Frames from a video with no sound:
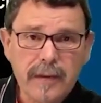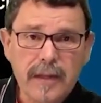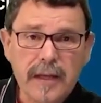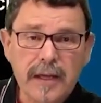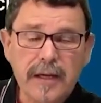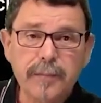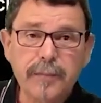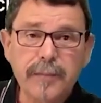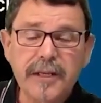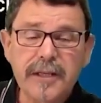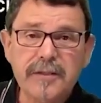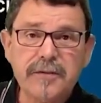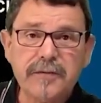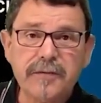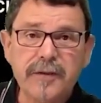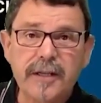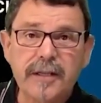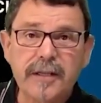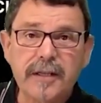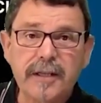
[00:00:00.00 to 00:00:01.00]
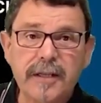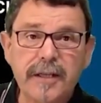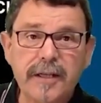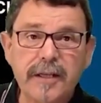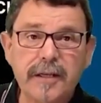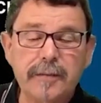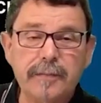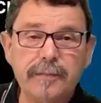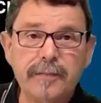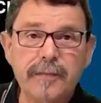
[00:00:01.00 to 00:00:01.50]
It means finally
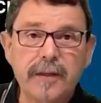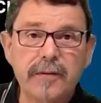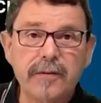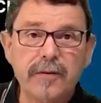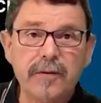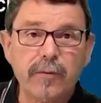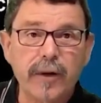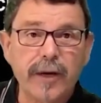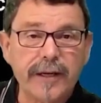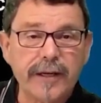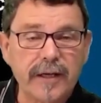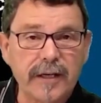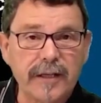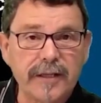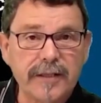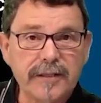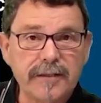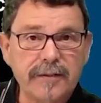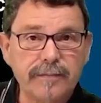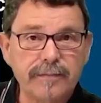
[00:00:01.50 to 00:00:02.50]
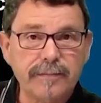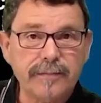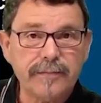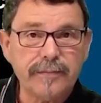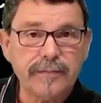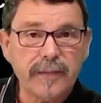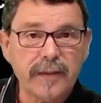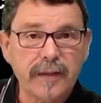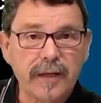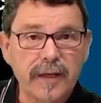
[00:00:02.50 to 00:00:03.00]
the right light
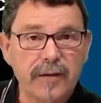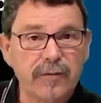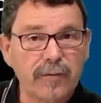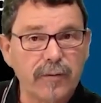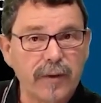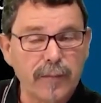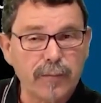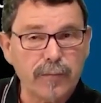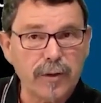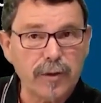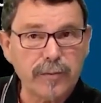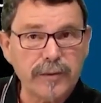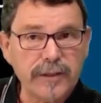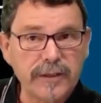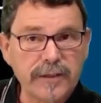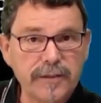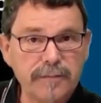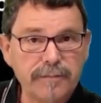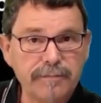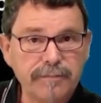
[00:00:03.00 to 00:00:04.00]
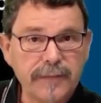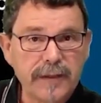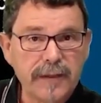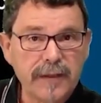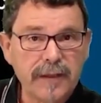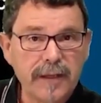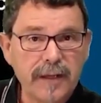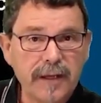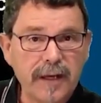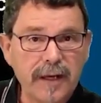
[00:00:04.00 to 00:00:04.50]
at the right moment
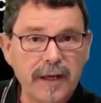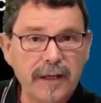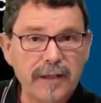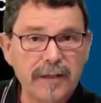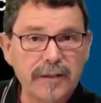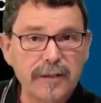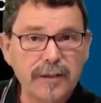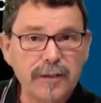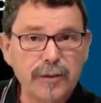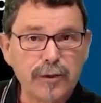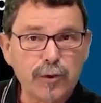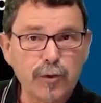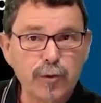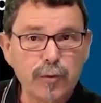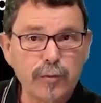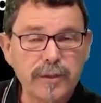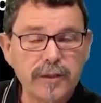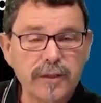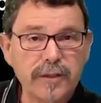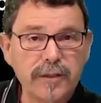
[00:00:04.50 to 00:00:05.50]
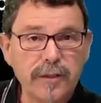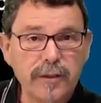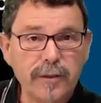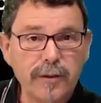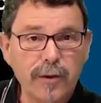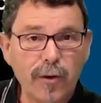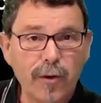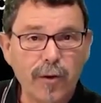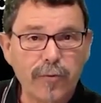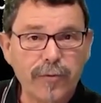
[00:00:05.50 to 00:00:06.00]
and human
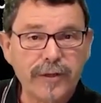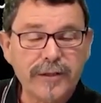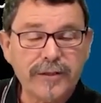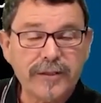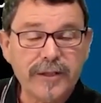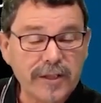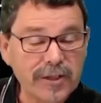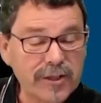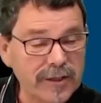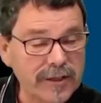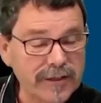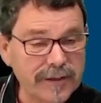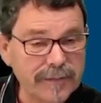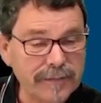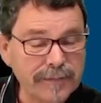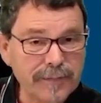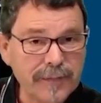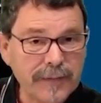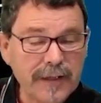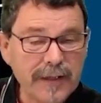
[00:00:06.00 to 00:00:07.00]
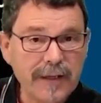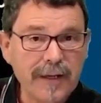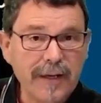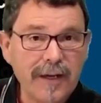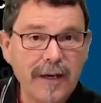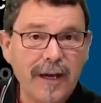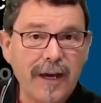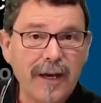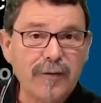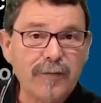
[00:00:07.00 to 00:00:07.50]
orientated.
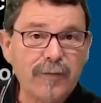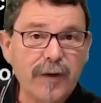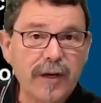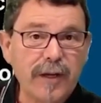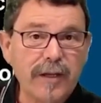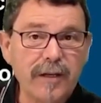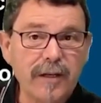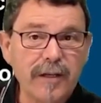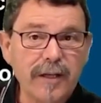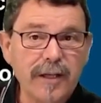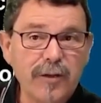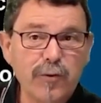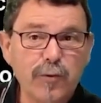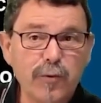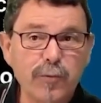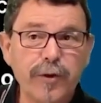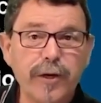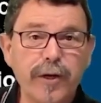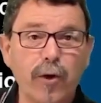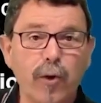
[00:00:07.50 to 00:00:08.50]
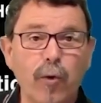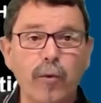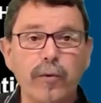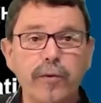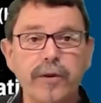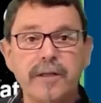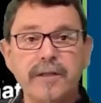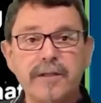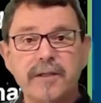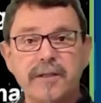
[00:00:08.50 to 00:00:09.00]
And finally, to bring all
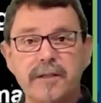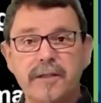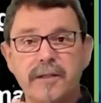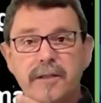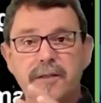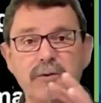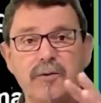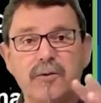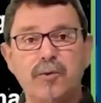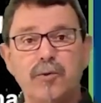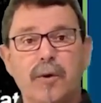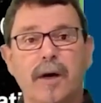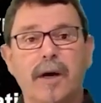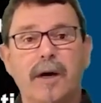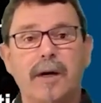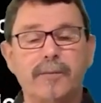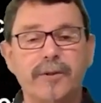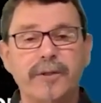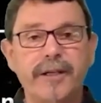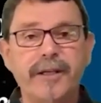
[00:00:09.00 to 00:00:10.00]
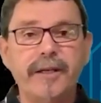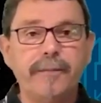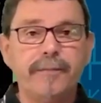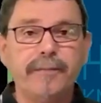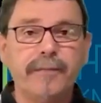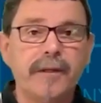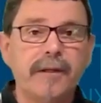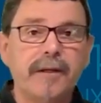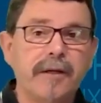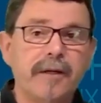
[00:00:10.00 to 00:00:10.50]
this into harmony,
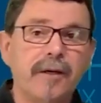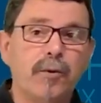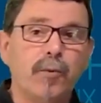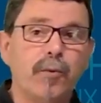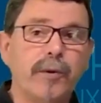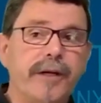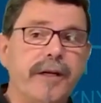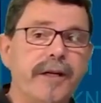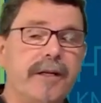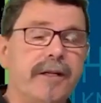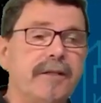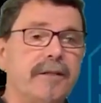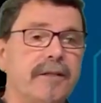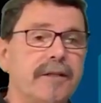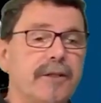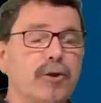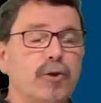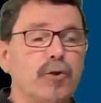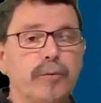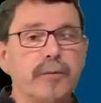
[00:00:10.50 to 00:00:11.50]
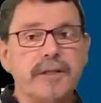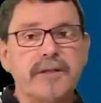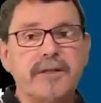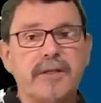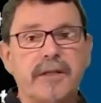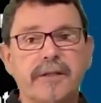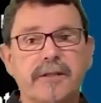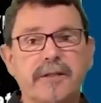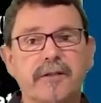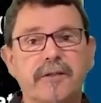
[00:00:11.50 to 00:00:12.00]
we need a
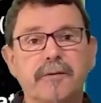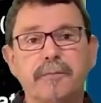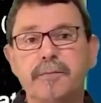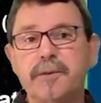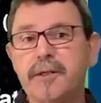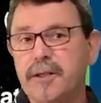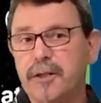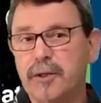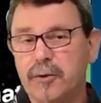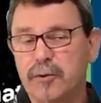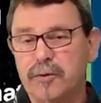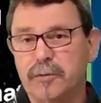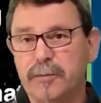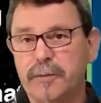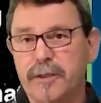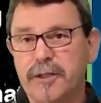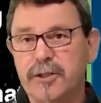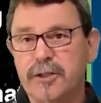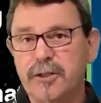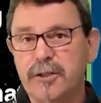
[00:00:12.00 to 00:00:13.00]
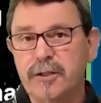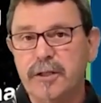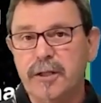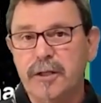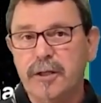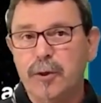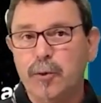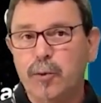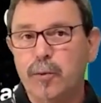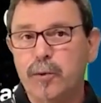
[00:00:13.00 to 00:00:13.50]
human-centered building automation,
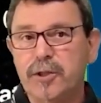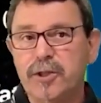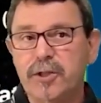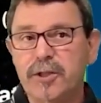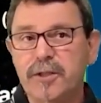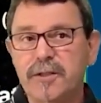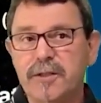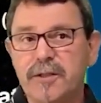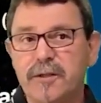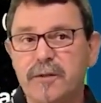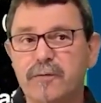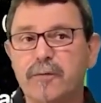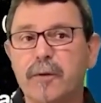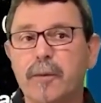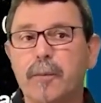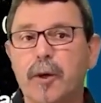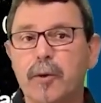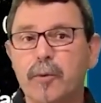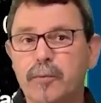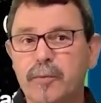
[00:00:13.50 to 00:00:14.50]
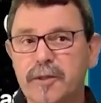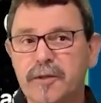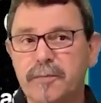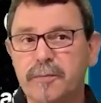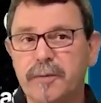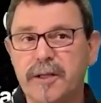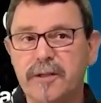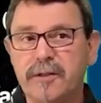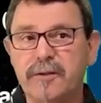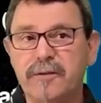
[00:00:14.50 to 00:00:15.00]
which is, from our
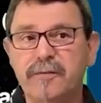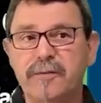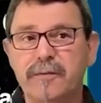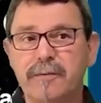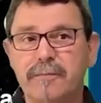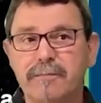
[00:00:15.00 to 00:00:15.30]
perspective,